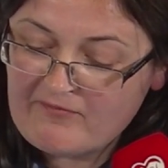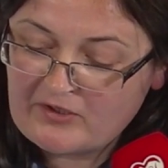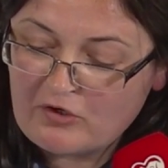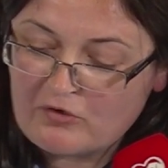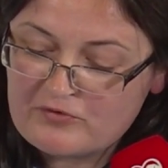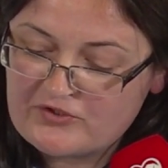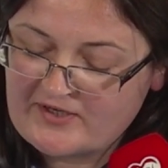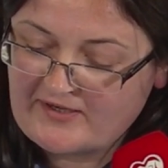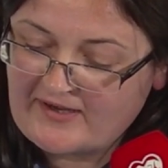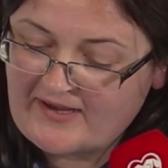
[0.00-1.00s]
Every coach
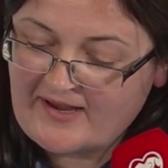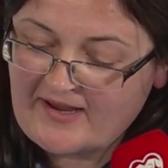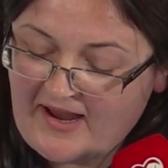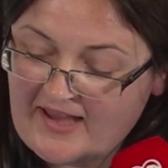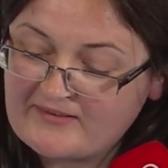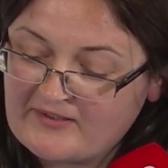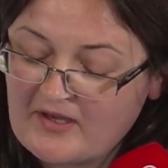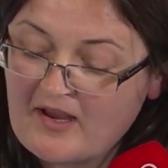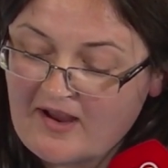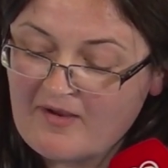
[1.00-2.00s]
and
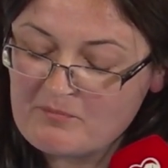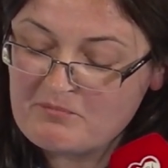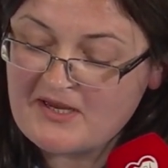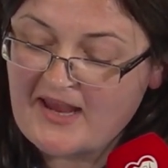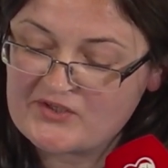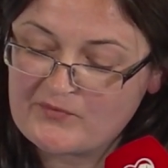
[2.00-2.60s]
me